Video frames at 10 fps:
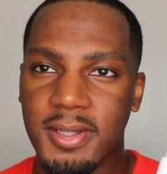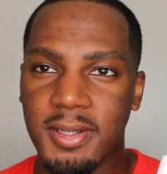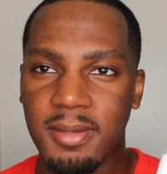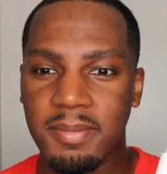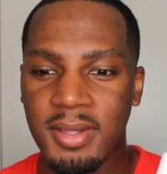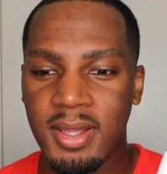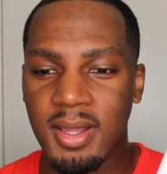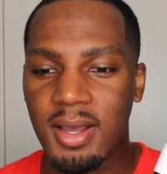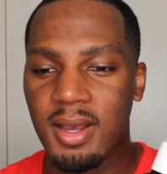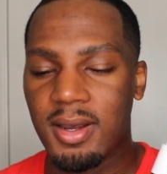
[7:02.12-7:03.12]
up,
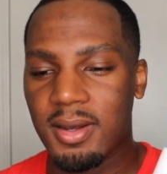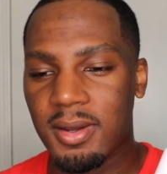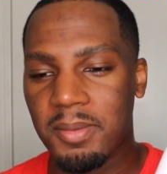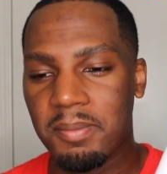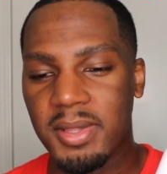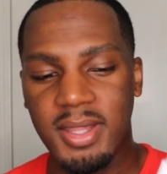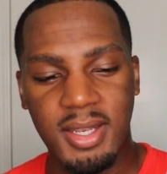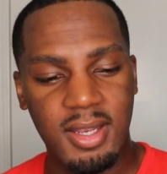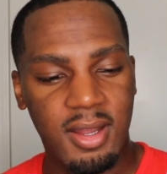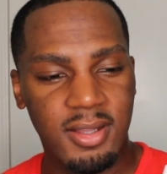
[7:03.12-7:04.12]
but
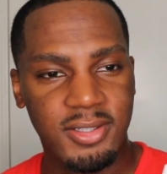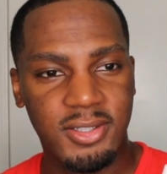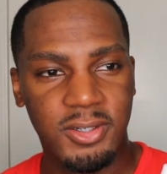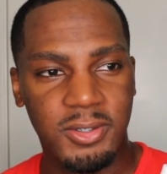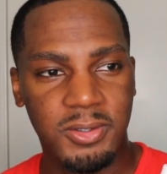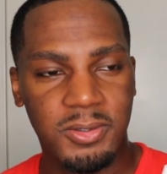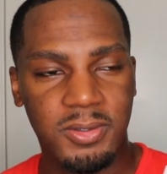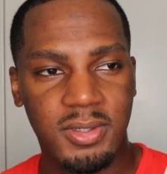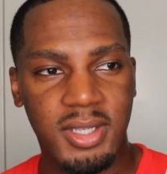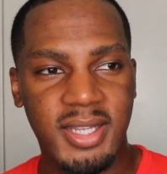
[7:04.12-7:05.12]
then it
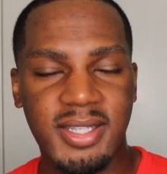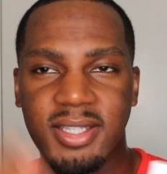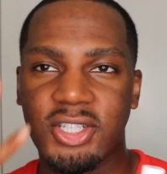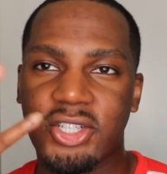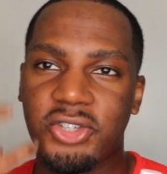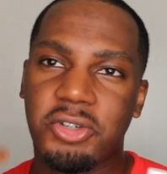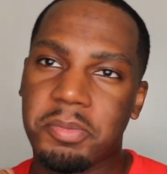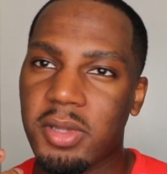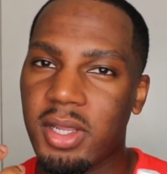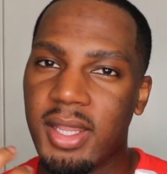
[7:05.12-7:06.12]
doesn't
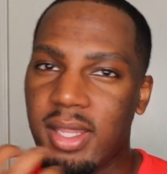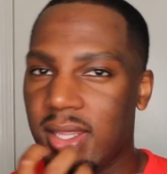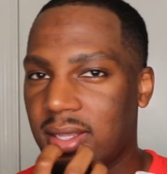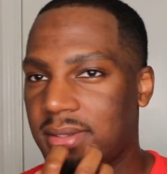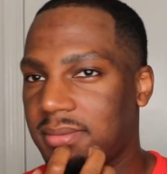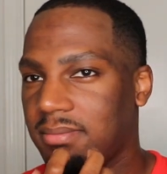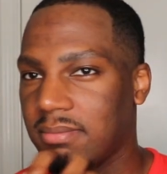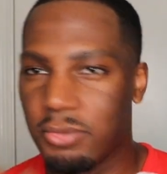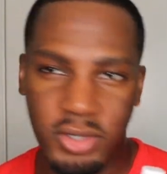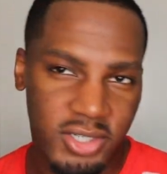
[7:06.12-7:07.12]
strip any
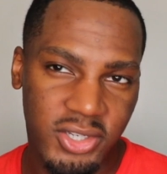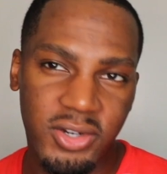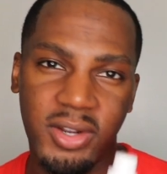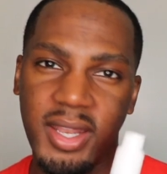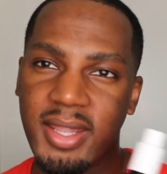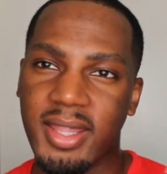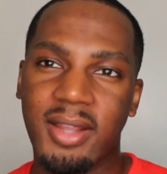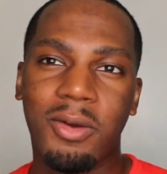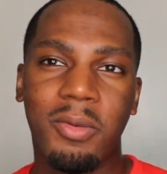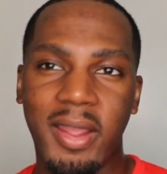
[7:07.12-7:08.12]
moisture or
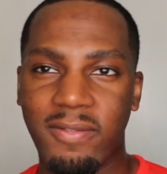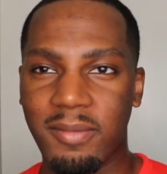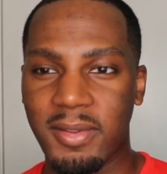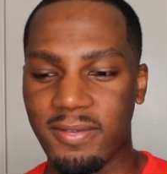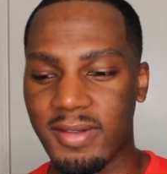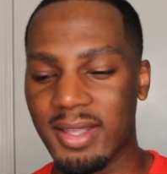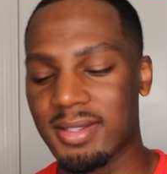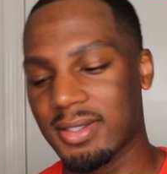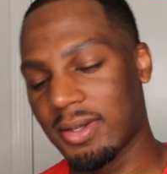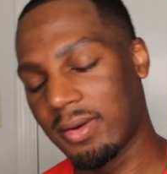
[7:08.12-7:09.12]
anything away from your
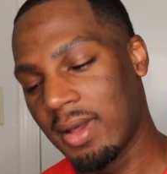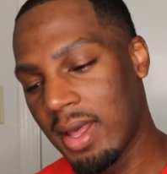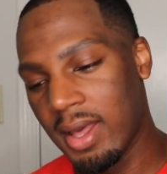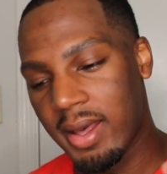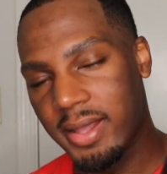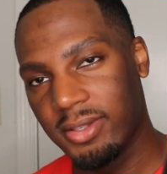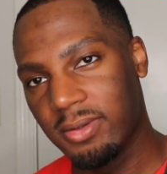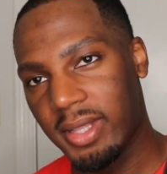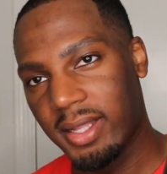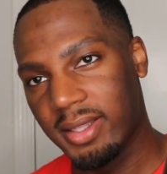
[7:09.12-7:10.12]
face. So I
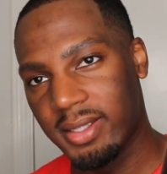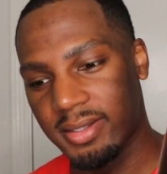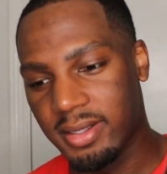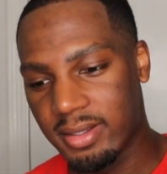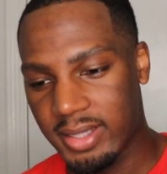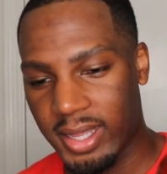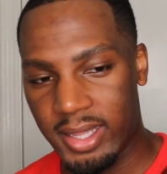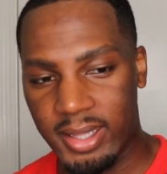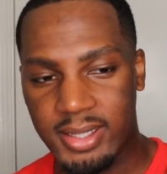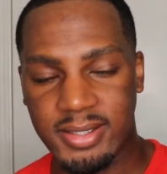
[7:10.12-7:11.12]
do like this a
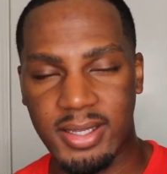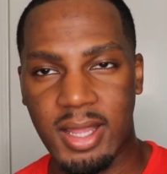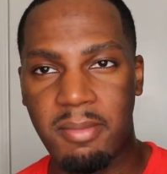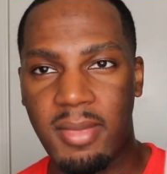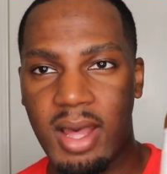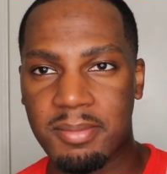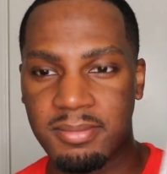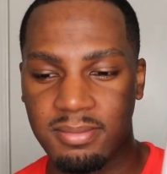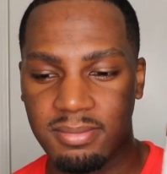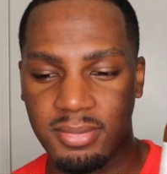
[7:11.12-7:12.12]
lot. Like I said,
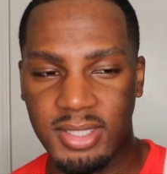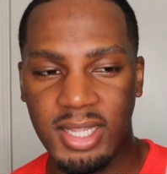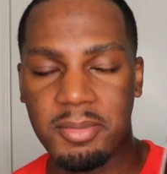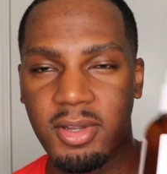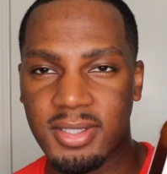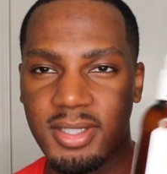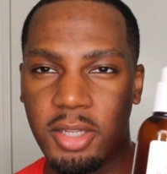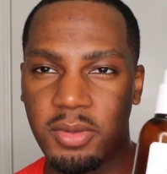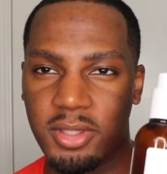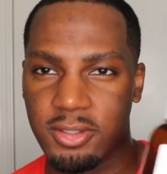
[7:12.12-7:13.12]
I think I'm gonna
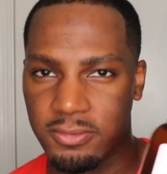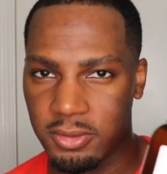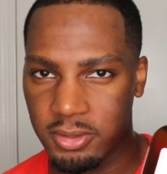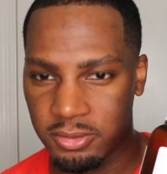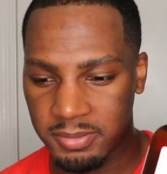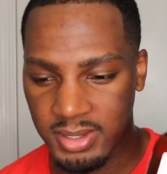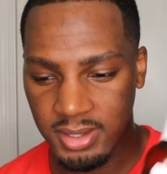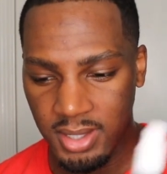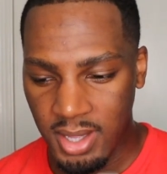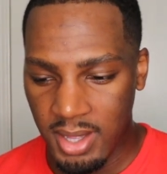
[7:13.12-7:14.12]
stick with this for a little
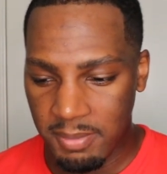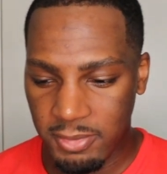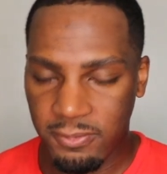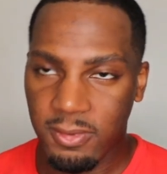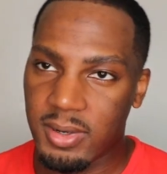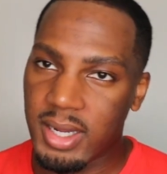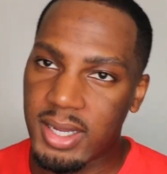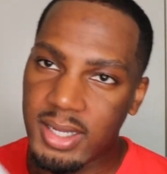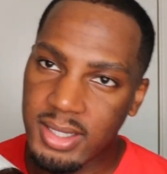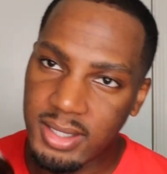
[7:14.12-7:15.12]
bit before
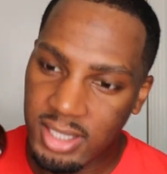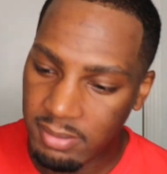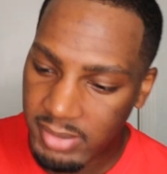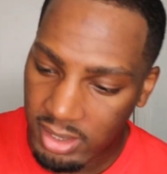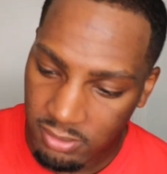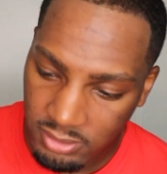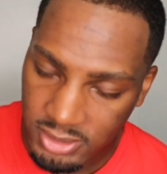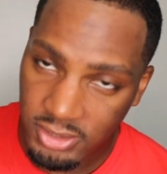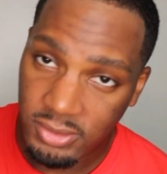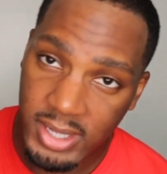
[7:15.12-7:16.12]
I come back
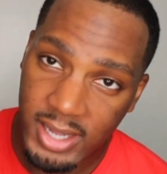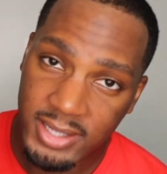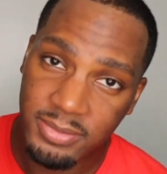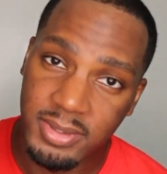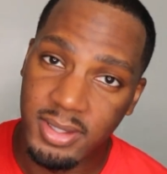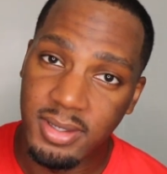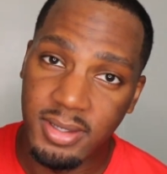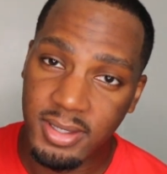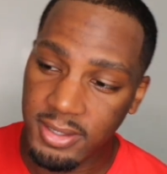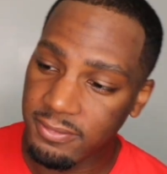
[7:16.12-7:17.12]
to you guys with a
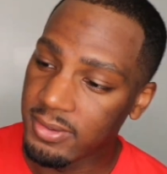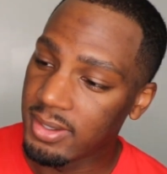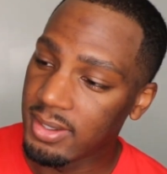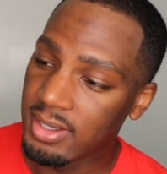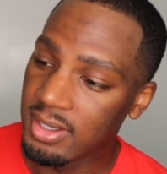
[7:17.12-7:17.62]
different